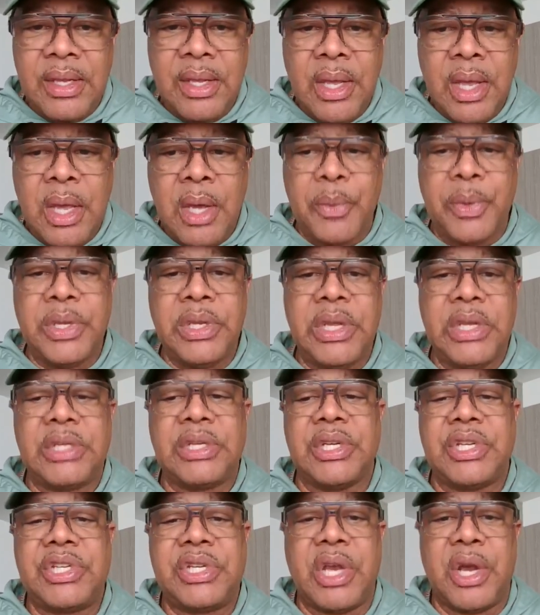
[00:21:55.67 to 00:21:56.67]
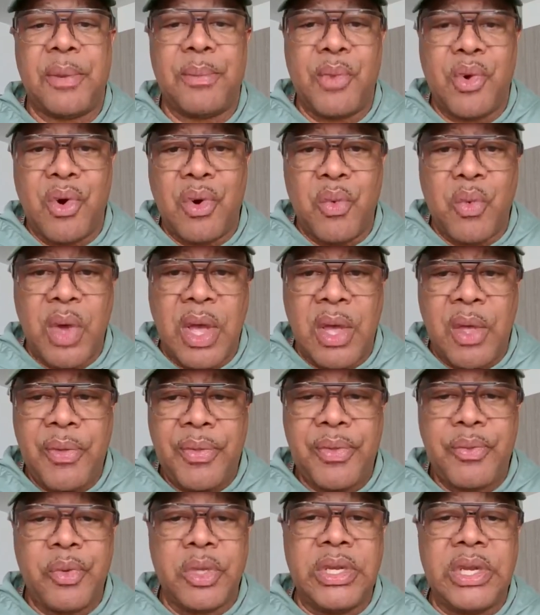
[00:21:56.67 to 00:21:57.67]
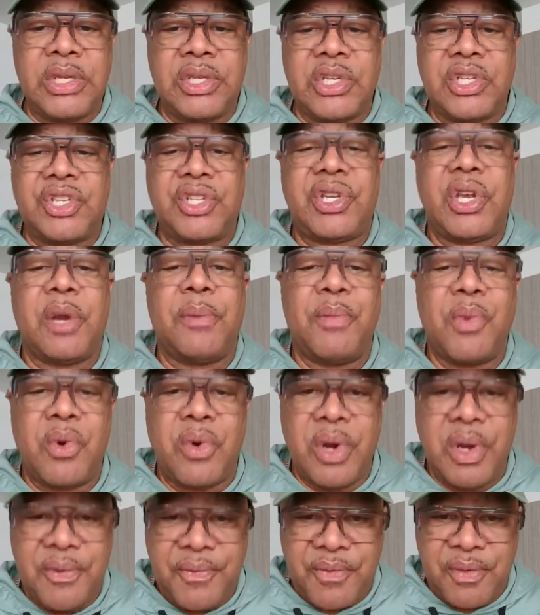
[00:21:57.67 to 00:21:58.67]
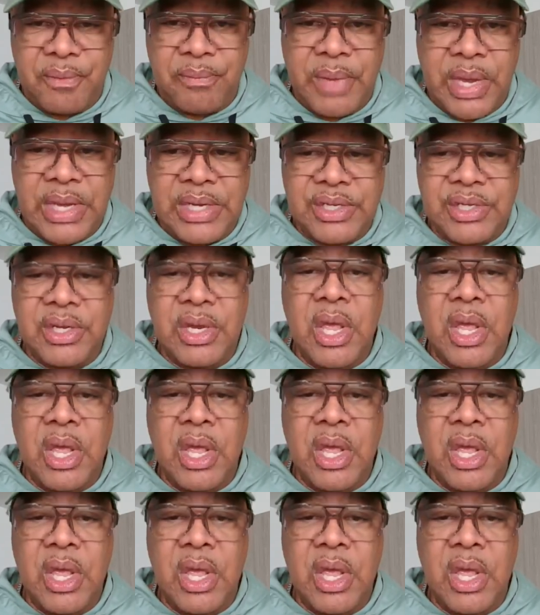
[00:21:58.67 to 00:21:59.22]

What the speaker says: We need to share more wealth. We need to share more information.